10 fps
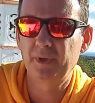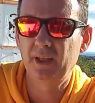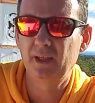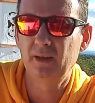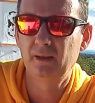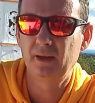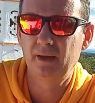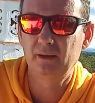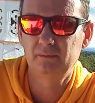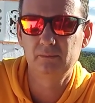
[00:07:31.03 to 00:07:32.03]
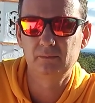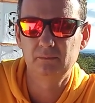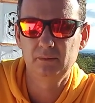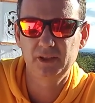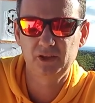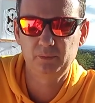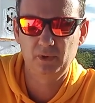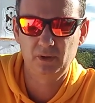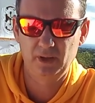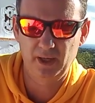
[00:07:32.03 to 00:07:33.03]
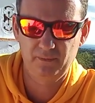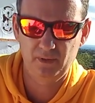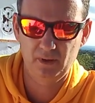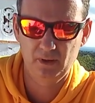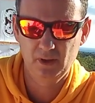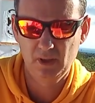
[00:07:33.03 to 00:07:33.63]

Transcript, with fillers: be much more heavier,